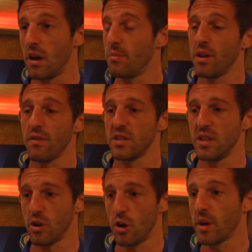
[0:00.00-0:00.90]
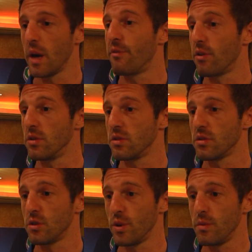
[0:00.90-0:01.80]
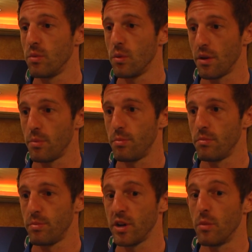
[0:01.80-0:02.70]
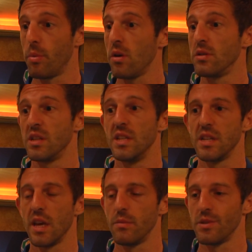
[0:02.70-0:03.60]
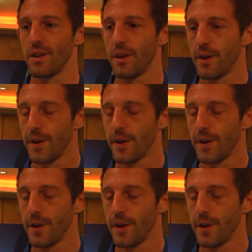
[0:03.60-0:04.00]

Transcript: And I mean, obviously, it's a home game for us, so we want to pick up points in these games